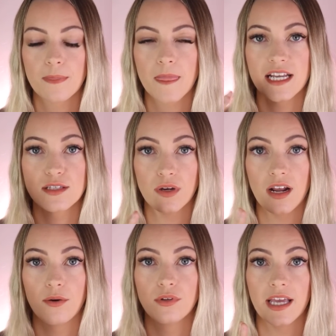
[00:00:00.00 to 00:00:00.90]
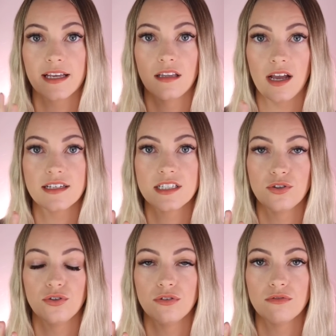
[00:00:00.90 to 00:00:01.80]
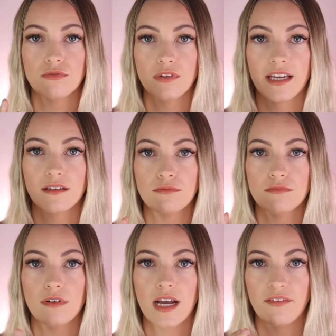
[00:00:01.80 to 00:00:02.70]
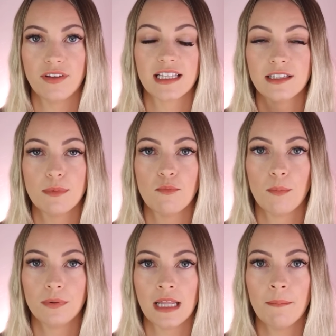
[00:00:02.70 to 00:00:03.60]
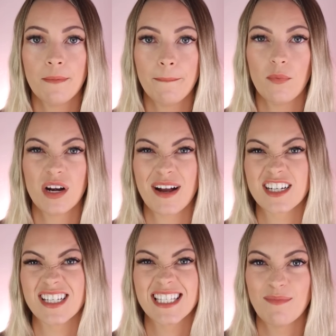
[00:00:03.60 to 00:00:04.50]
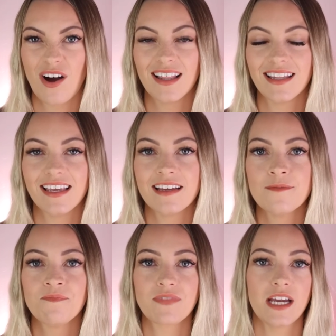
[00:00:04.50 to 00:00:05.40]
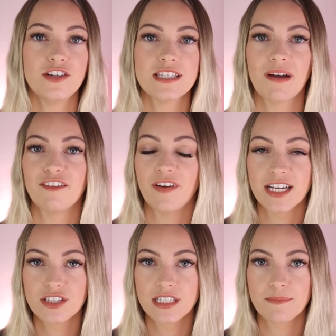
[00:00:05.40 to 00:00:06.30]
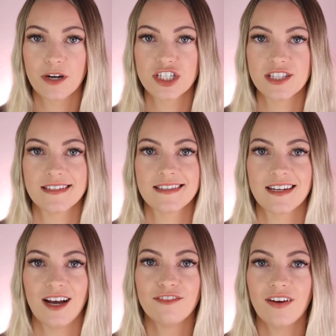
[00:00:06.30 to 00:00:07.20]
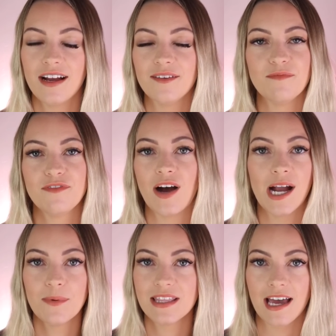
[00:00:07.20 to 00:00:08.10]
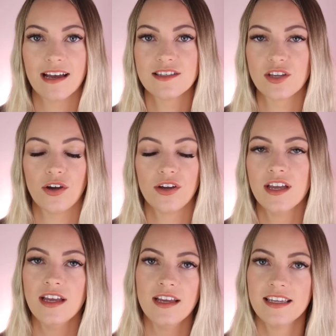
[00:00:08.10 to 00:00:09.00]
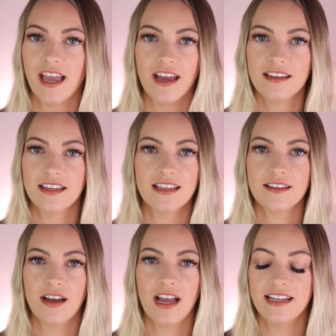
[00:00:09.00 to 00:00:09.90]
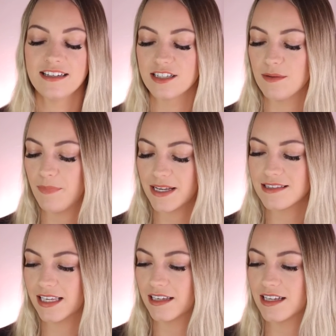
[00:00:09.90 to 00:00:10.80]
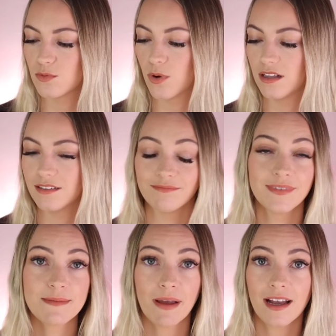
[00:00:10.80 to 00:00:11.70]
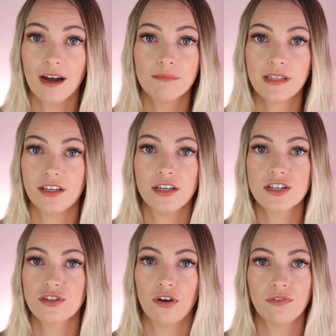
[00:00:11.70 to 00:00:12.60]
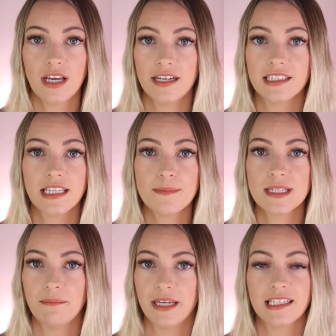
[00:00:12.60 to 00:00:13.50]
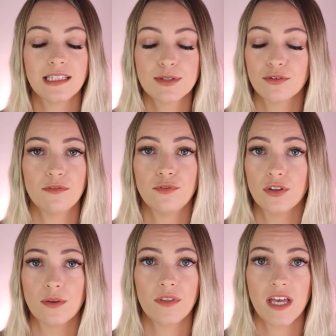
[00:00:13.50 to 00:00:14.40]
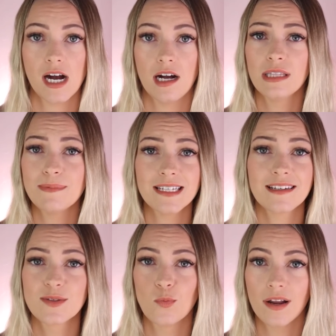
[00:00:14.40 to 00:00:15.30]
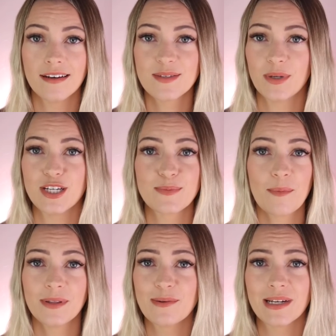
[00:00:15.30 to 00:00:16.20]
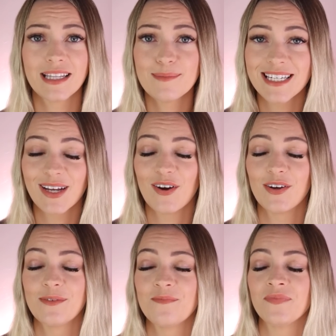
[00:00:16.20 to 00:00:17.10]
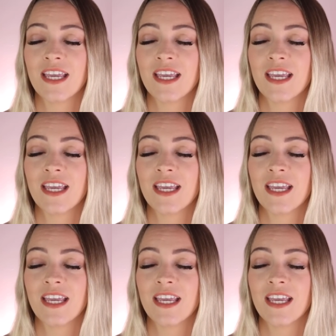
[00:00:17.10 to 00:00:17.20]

That's when I would like to like have like a little bit more plump, but when I'm actually smiling and using my facial expressions and stuff, I'm fine with that. So yeah, and the best thing as well is makeup. Like you can just overline your lips and make your lips look fuller than what they are. Lipstick does wonders when you just pop a little bit of lipstick on.